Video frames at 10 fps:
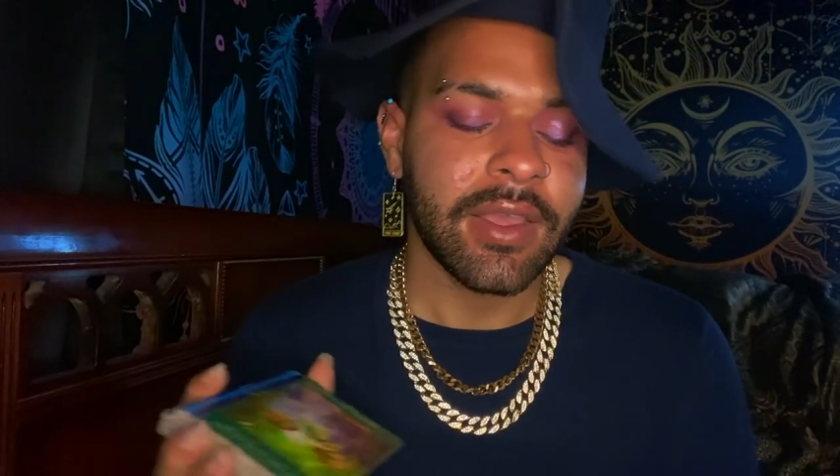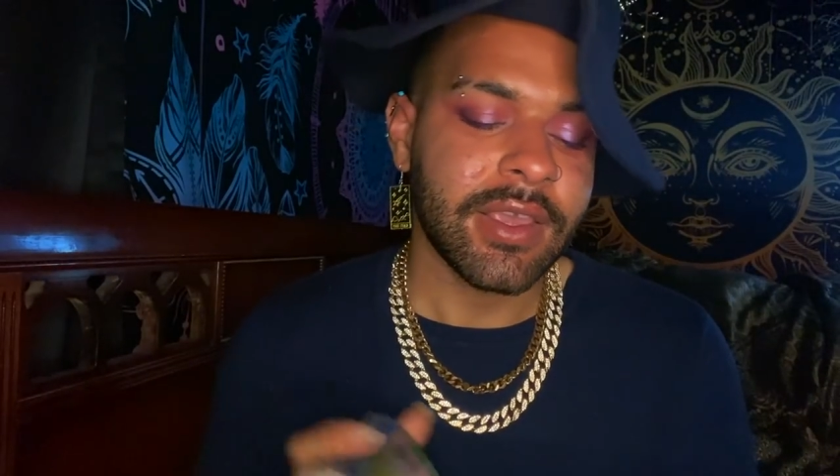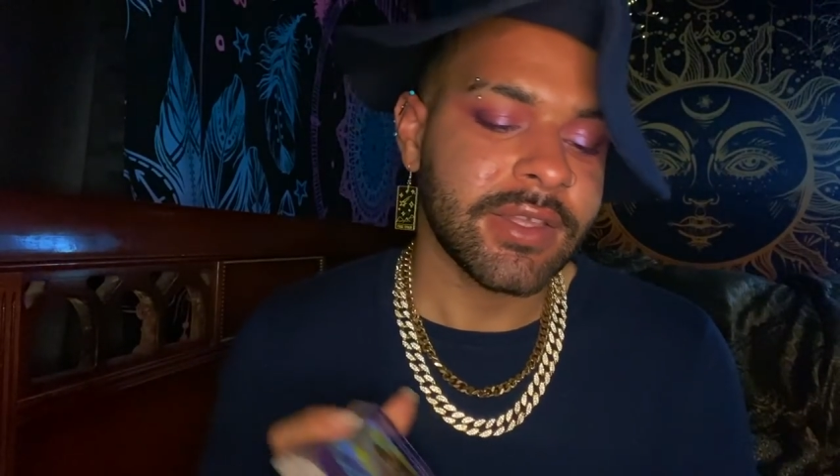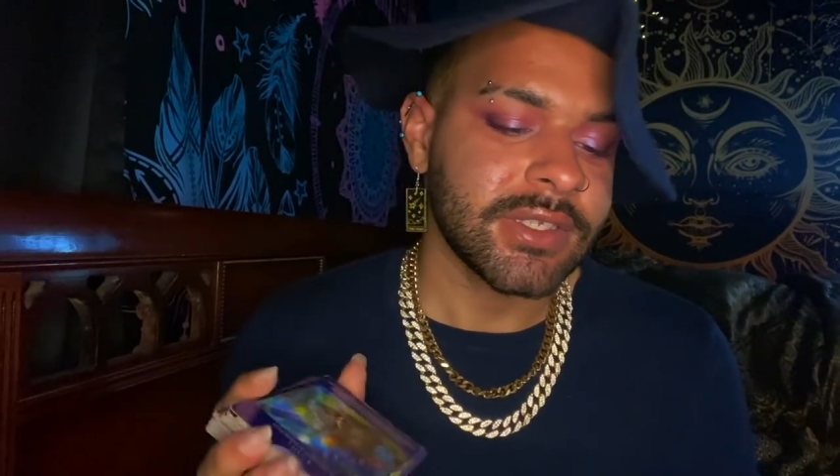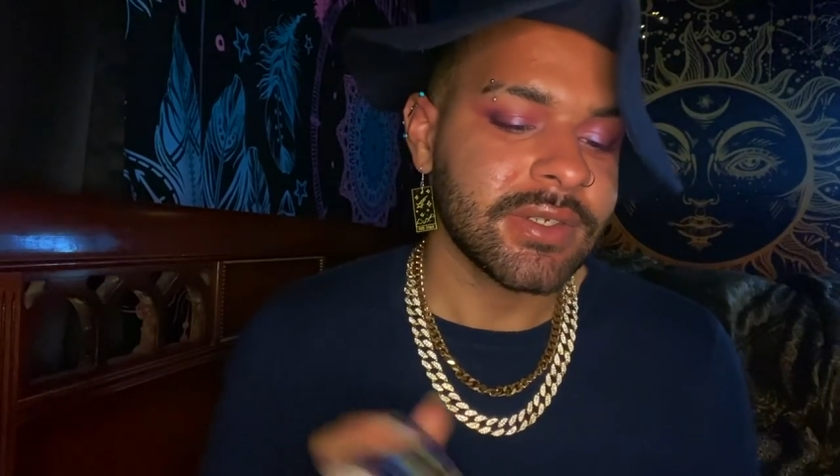
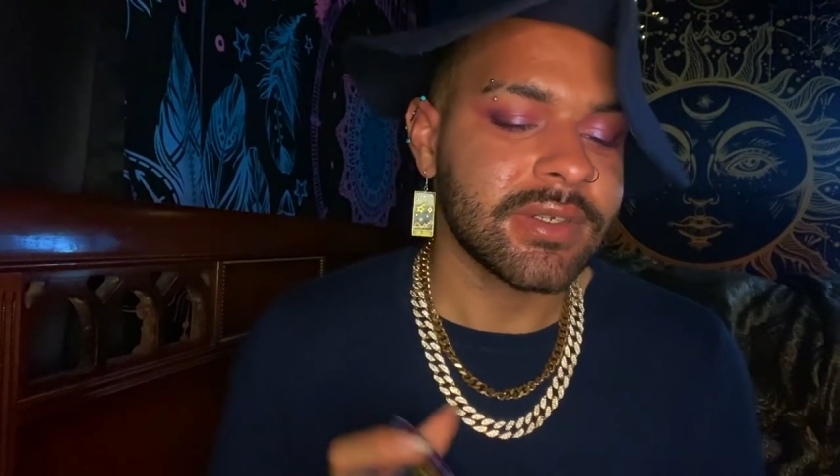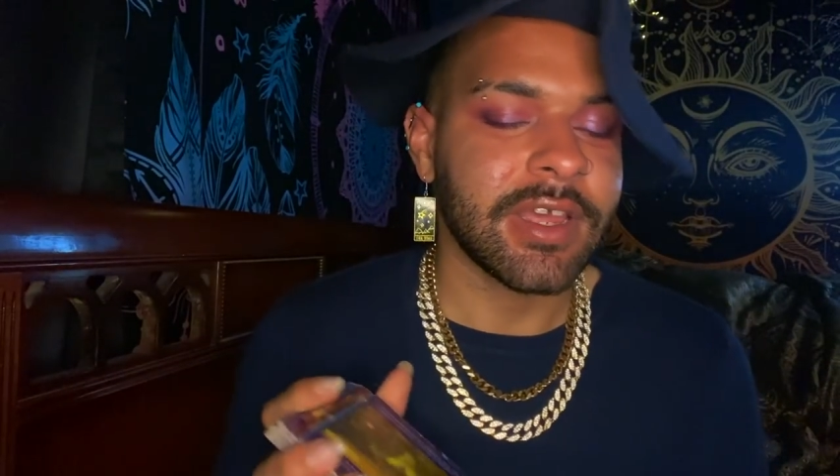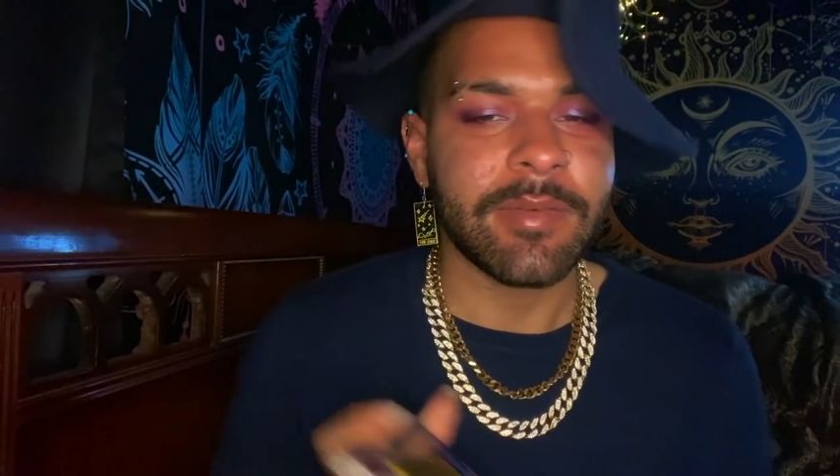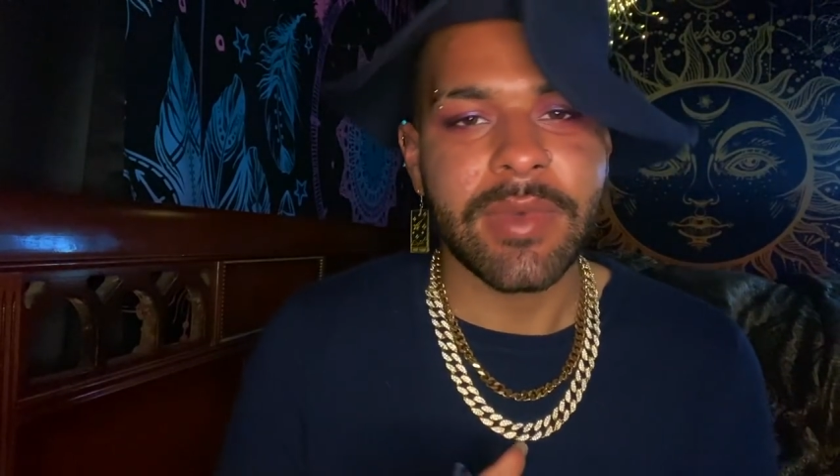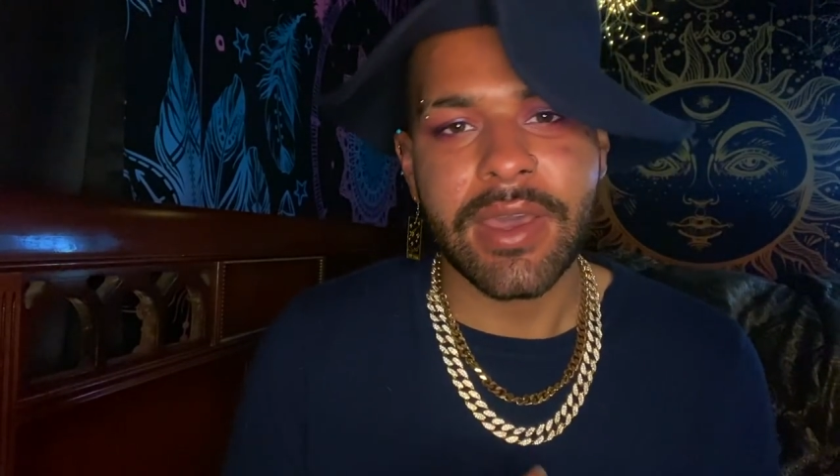Cancer,
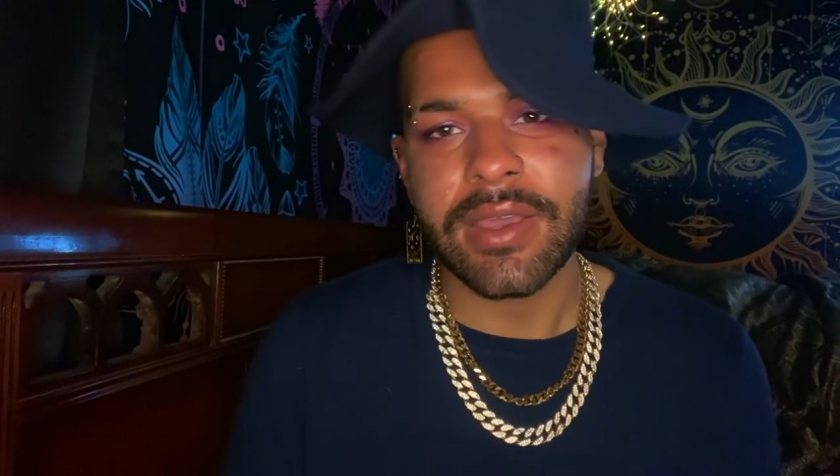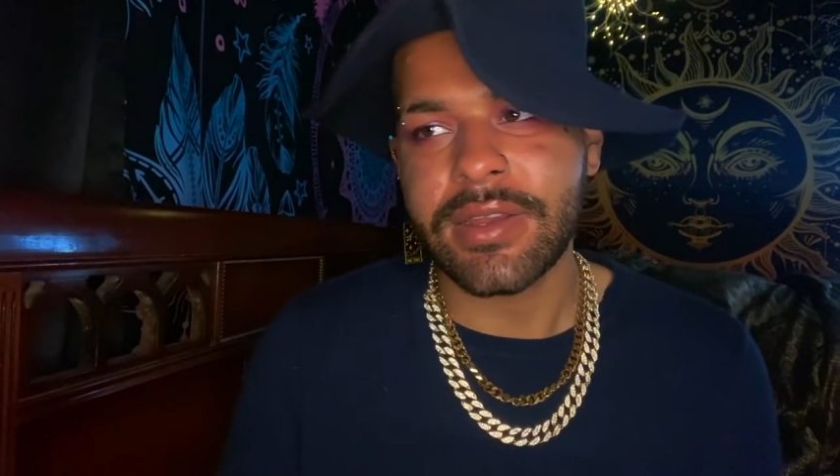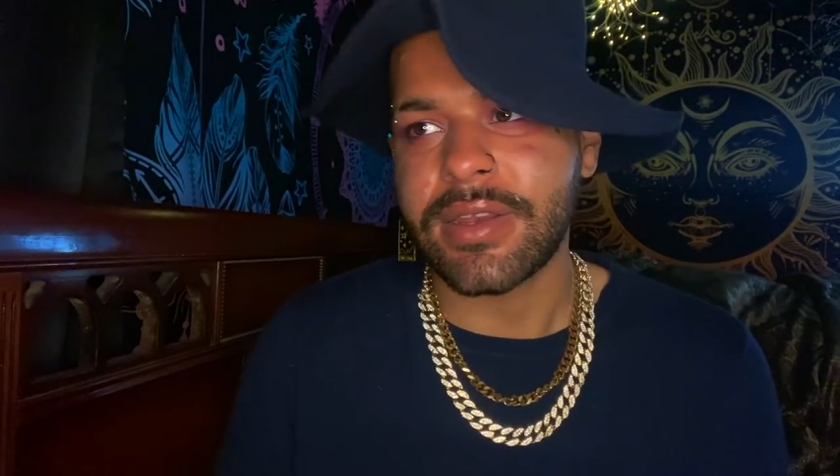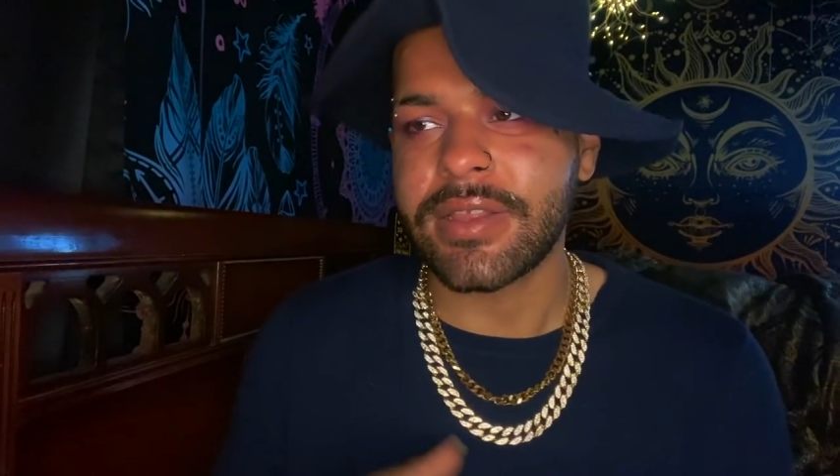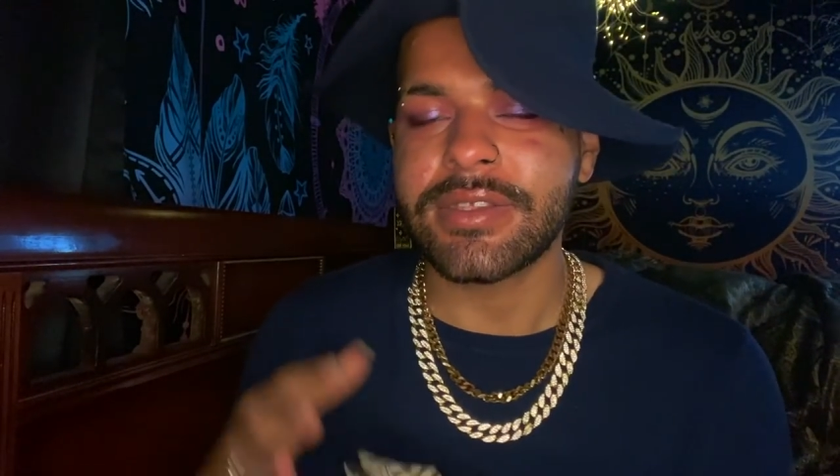not mine,
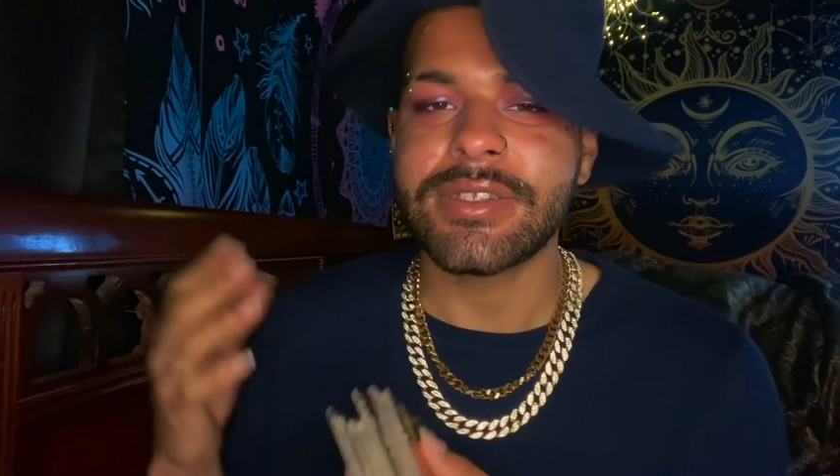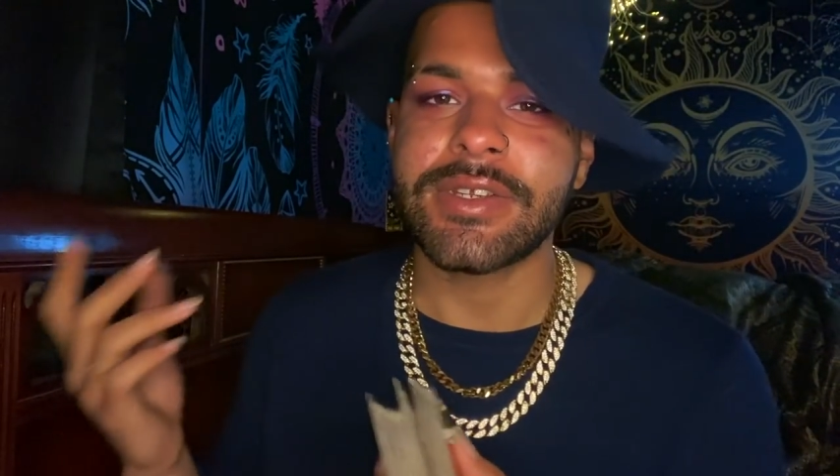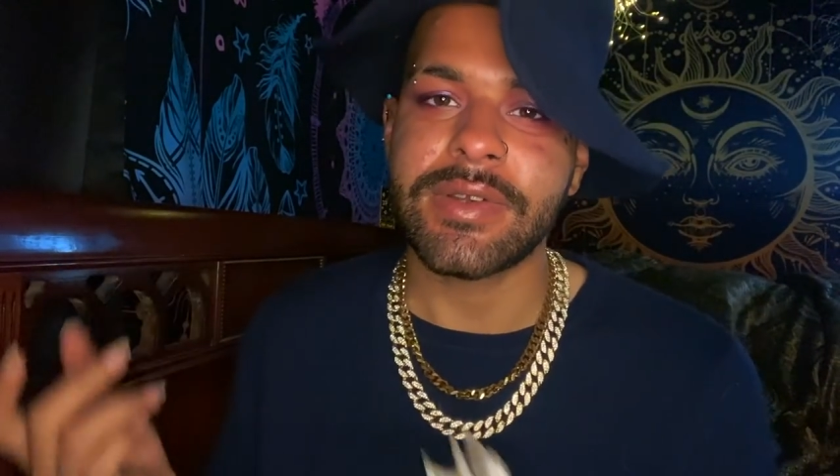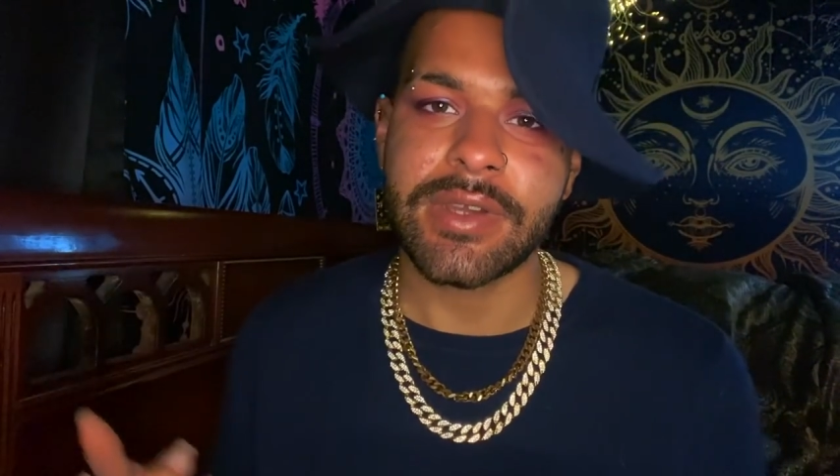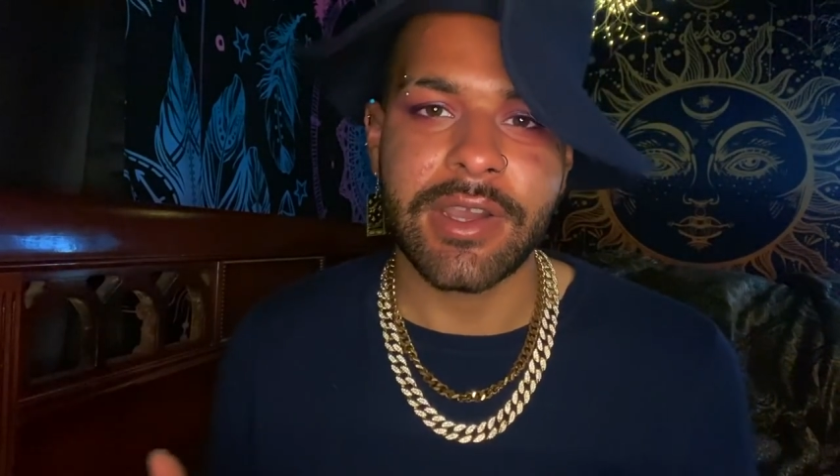and not these
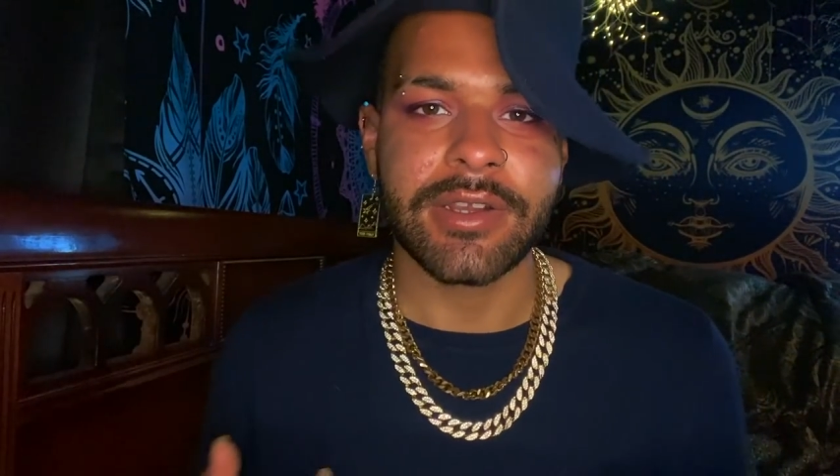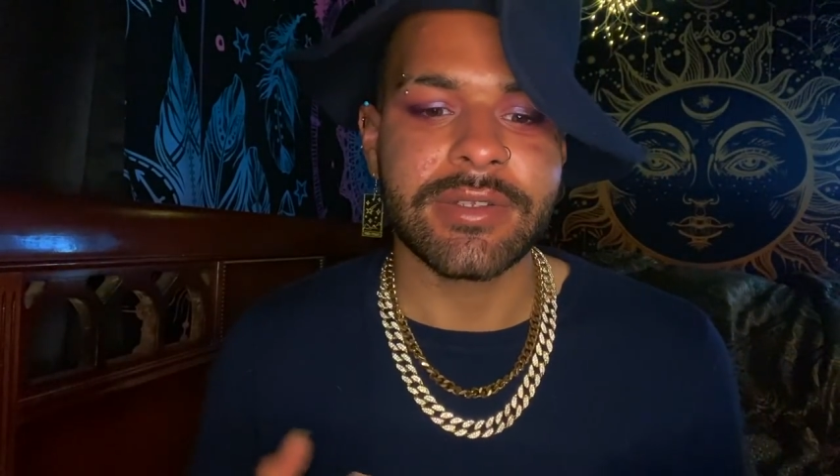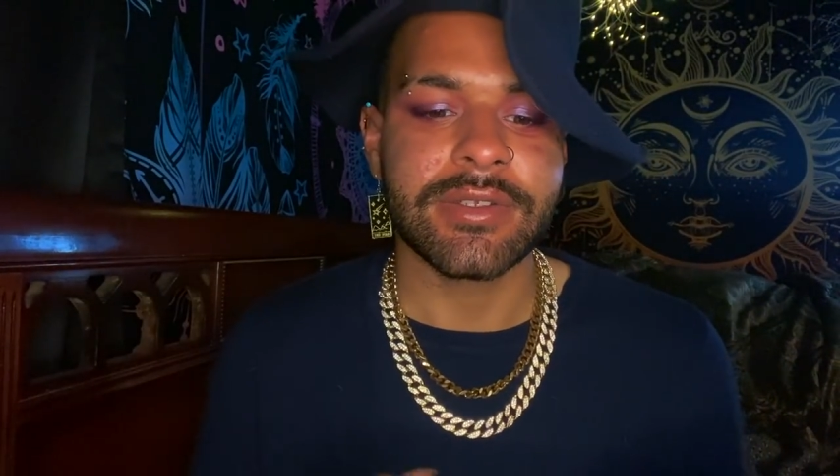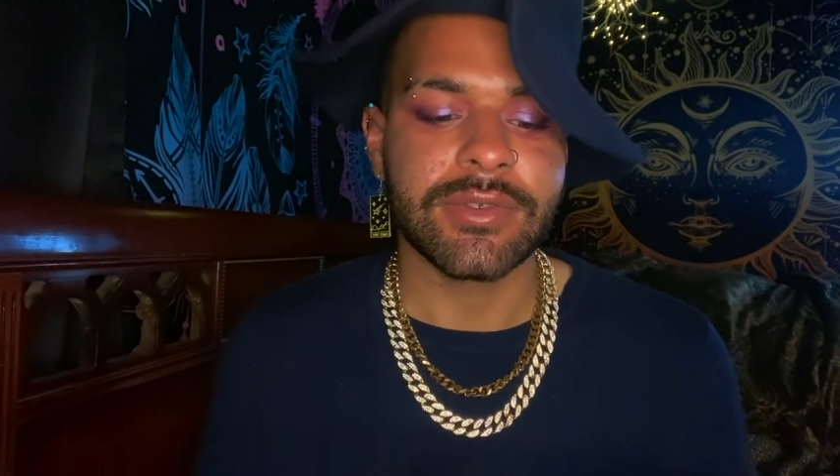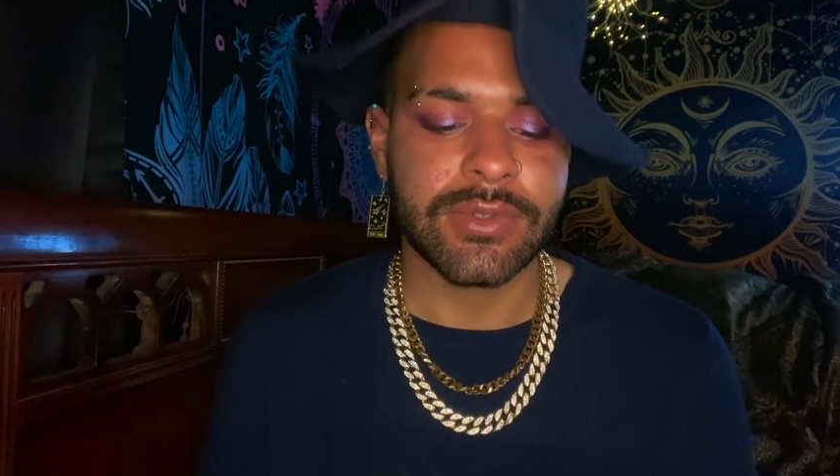tarot cards.